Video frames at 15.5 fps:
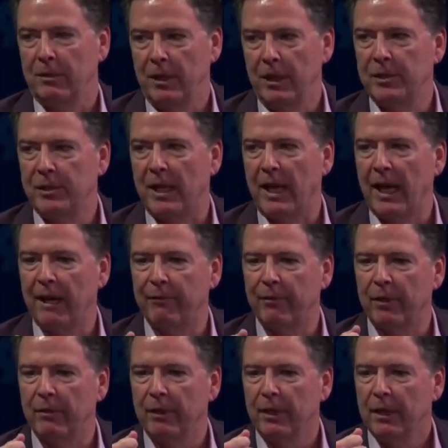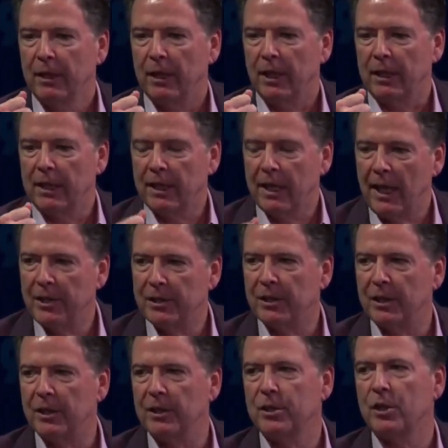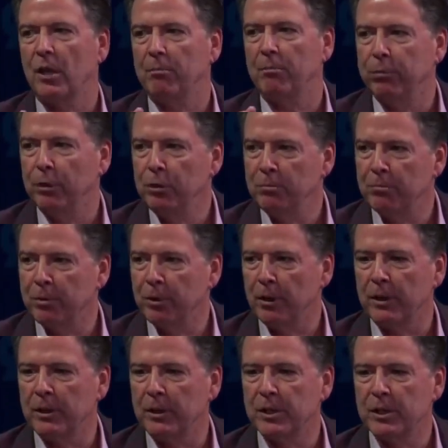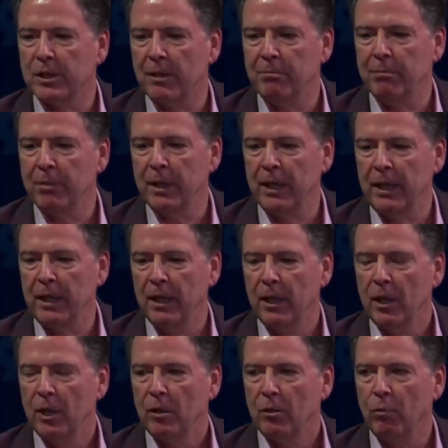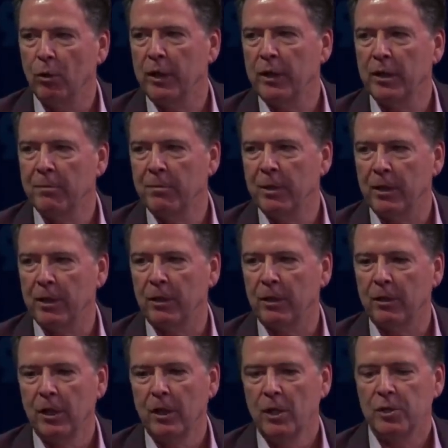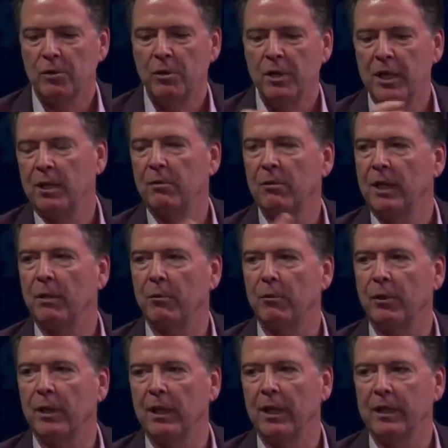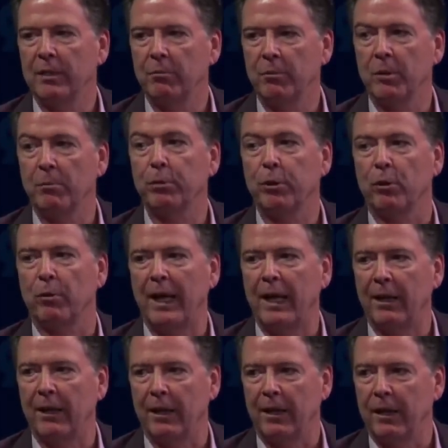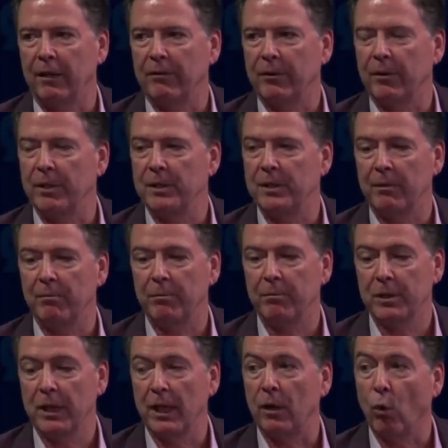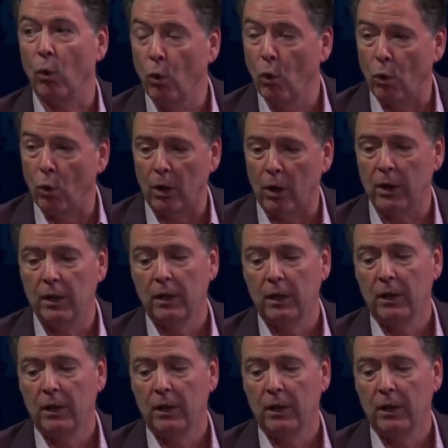Is to have a Kasich, a Bloomberg, somebody run in the middle so he can get reelected with a plurality of 37%. Or